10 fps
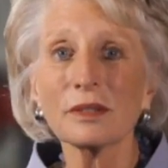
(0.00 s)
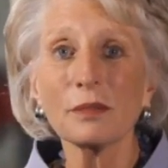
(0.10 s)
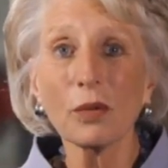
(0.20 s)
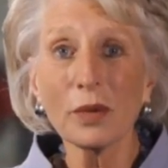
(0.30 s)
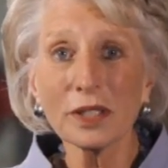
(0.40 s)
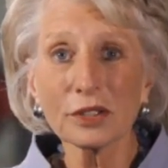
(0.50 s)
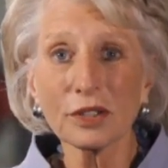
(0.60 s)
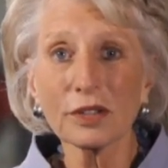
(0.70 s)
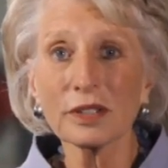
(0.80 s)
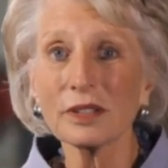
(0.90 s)

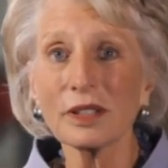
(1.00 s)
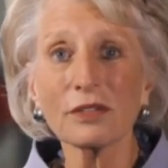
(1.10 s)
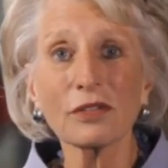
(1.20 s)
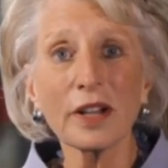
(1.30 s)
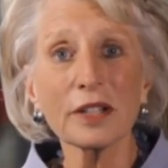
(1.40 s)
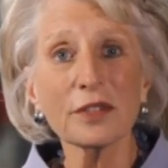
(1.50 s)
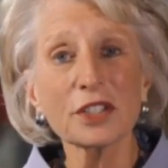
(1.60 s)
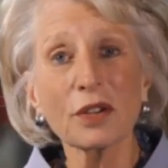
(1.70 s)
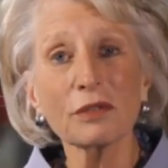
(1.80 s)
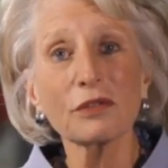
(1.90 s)
bewildered, afraid of its
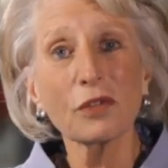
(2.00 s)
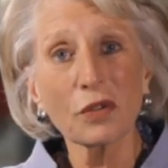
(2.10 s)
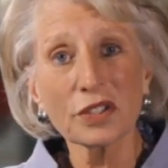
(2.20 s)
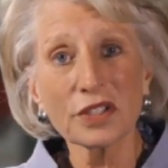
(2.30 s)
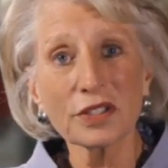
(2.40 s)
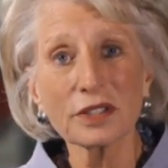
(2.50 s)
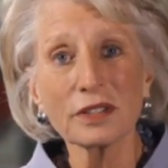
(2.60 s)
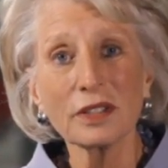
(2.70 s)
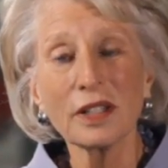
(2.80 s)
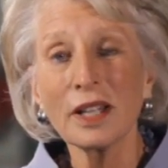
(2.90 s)
own forces,
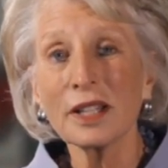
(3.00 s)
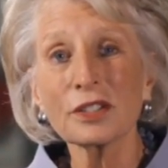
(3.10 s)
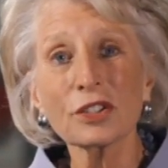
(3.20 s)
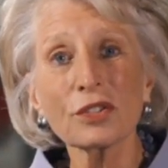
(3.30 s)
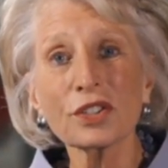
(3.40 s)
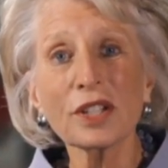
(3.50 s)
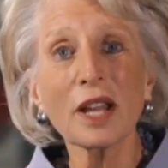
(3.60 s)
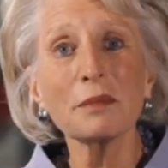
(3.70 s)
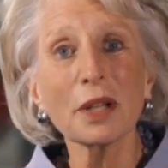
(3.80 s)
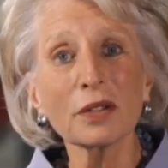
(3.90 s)
in search
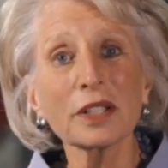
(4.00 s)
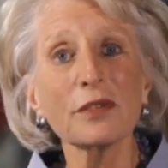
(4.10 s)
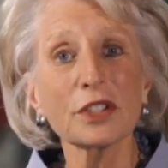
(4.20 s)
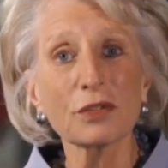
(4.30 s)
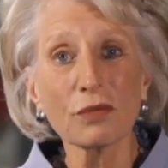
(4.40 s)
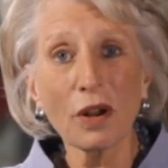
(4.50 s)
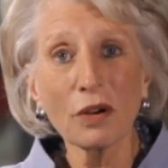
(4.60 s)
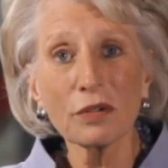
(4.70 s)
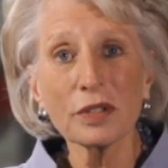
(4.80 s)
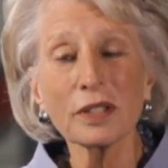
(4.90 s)
not merely of its
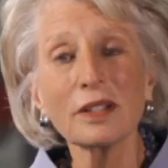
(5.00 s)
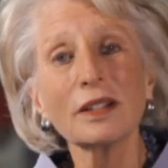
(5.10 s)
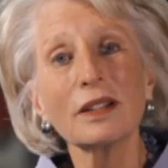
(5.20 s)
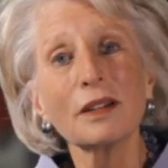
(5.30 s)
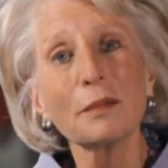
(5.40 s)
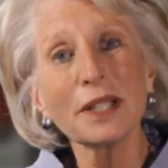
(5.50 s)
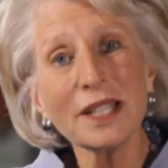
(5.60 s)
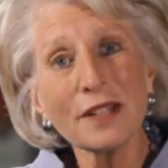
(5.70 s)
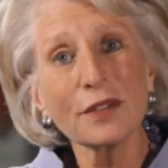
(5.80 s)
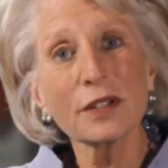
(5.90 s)
road, but
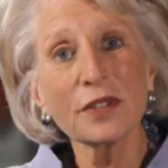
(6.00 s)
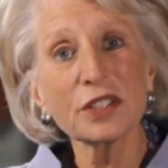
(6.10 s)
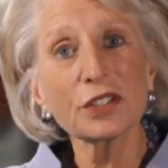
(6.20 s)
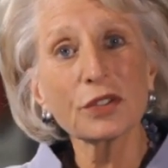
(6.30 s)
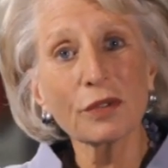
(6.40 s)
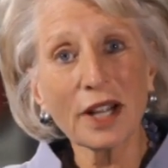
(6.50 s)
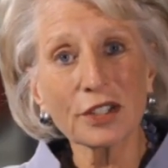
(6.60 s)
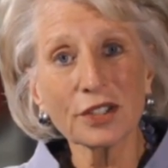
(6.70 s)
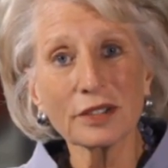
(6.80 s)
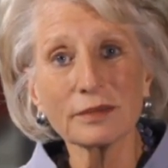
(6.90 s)
even of its
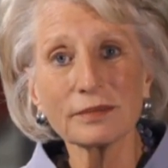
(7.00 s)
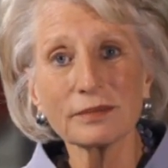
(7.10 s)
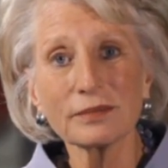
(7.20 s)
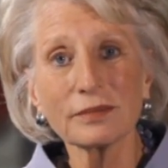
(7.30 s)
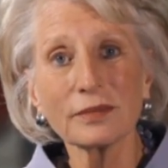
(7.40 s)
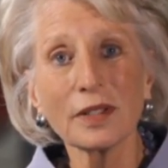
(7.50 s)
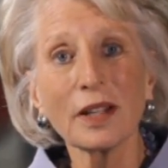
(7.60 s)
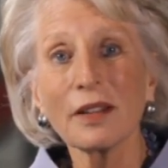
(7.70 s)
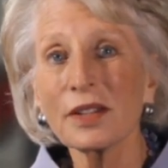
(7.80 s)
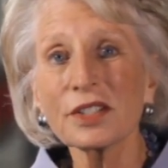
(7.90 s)
direction.
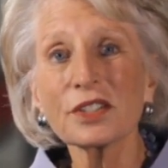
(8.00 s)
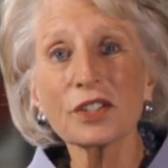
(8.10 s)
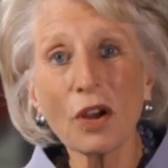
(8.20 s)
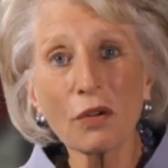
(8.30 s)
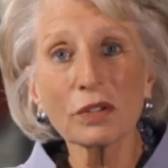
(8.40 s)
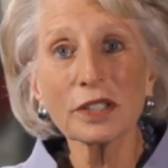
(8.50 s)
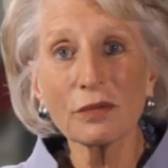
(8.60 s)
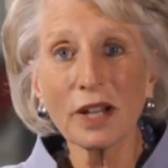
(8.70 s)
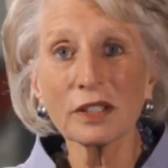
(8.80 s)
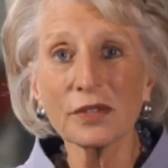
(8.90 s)
This is totally
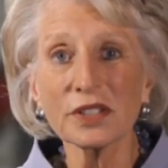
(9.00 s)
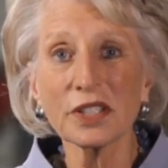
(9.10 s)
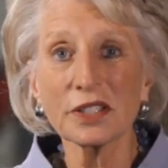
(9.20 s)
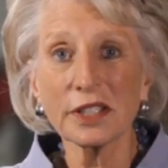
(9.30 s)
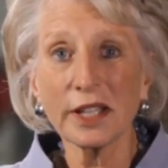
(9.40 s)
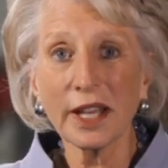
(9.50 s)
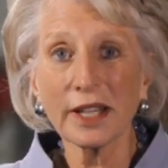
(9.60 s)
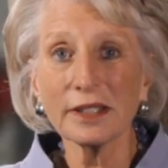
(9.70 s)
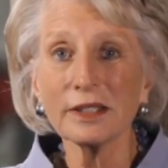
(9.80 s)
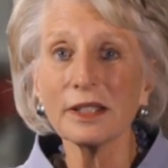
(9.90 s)
relevant to
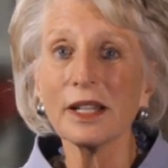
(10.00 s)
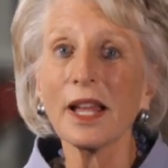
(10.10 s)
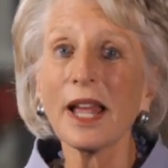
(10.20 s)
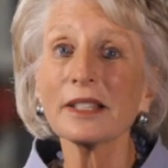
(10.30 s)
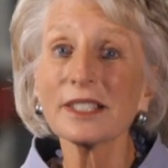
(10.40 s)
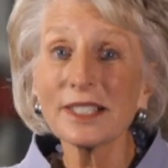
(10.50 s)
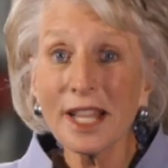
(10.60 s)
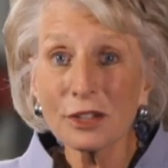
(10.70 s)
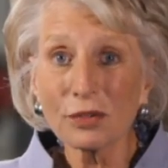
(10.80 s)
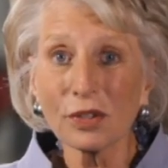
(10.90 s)
today and
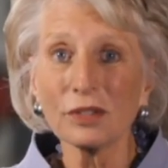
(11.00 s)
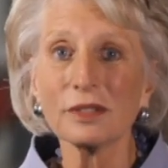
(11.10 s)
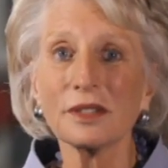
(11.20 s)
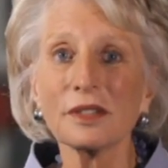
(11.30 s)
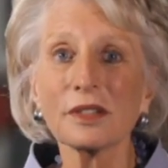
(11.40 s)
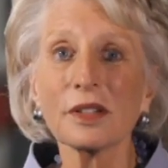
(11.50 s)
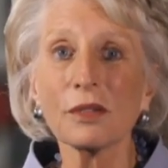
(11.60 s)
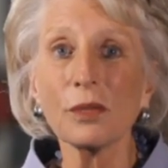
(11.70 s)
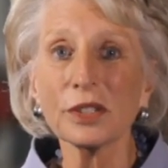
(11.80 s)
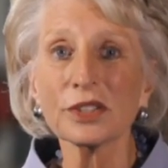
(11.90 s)
central to the
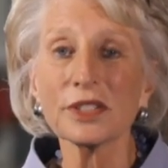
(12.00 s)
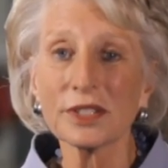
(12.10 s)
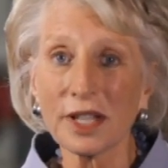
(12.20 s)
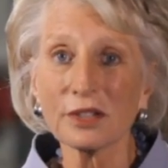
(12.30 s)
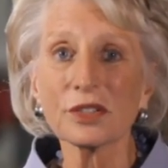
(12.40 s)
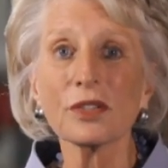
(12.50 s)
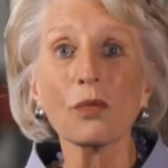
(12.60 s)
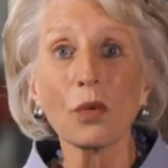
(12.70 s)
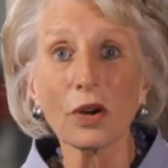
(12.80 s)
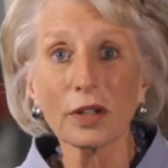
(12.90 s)
Wilson Center's
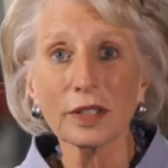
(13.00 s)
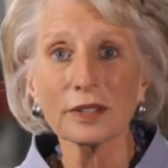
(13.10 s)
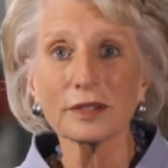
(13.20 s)
work.